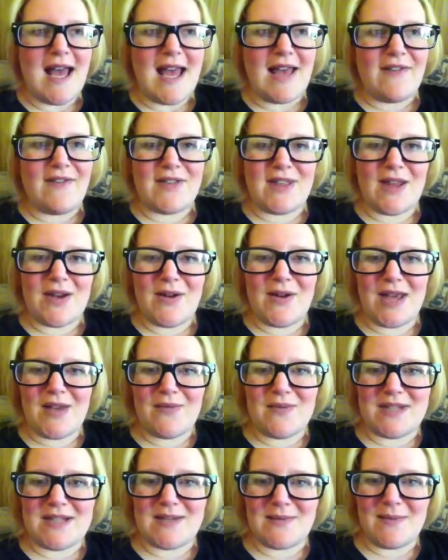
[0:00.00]
even though he
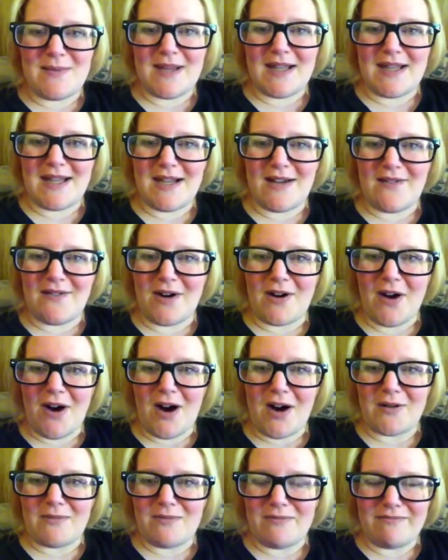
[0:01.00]
was a bit of a
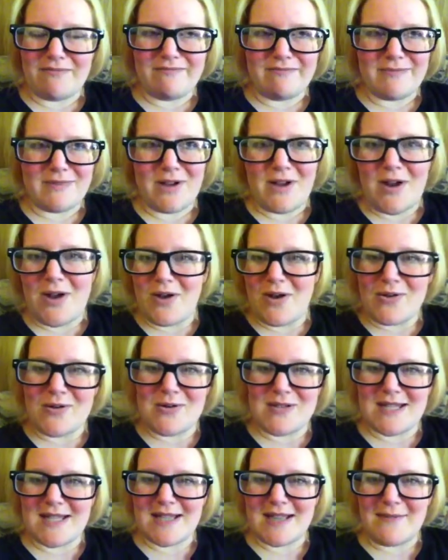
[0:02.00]
hard
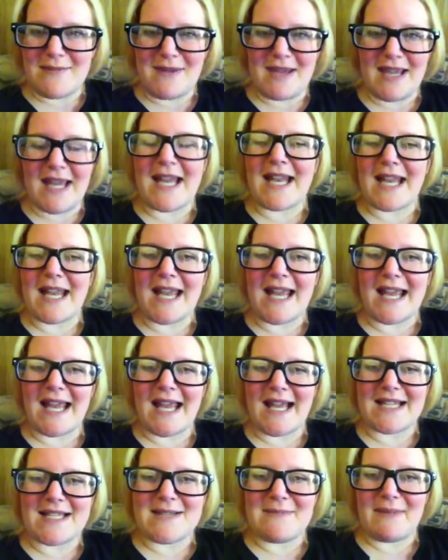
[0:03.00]
nose in the
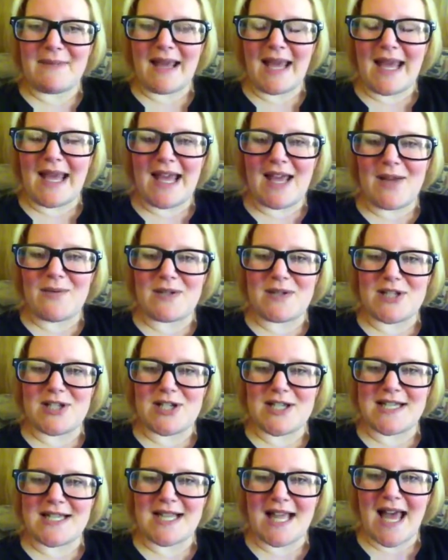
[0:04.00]
beginning. To me, he was
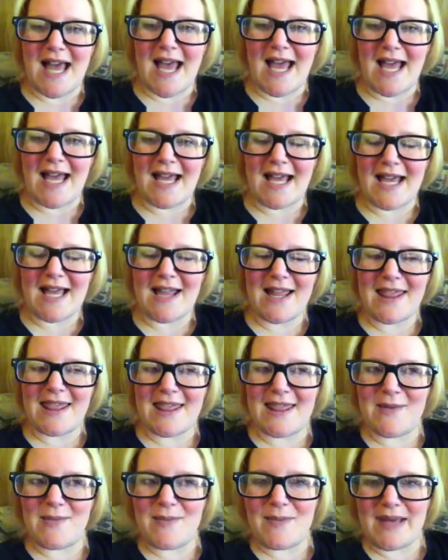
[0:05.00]
just like
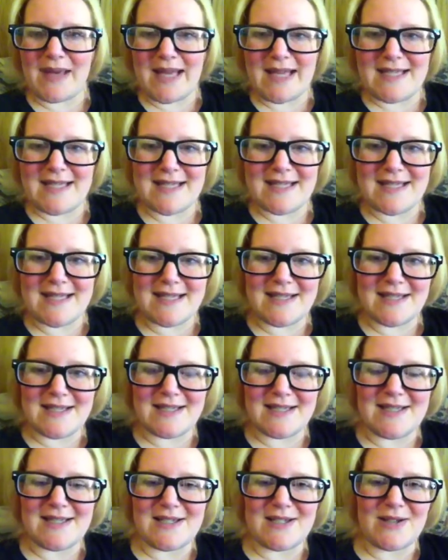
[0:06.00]
the beast
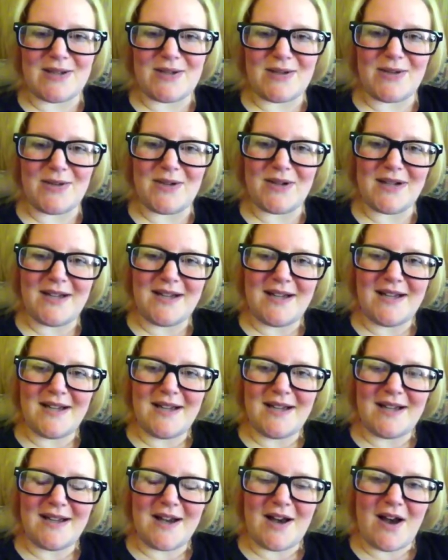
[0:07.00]
to
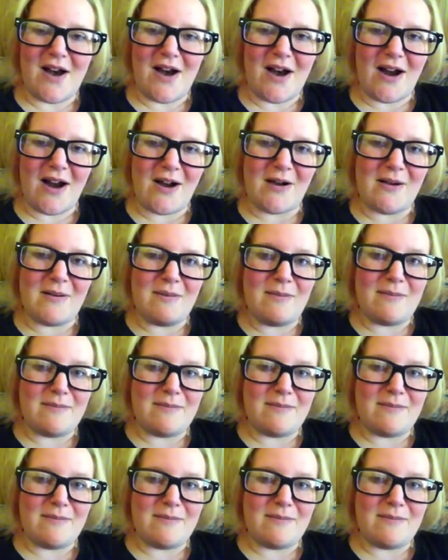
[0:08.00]
our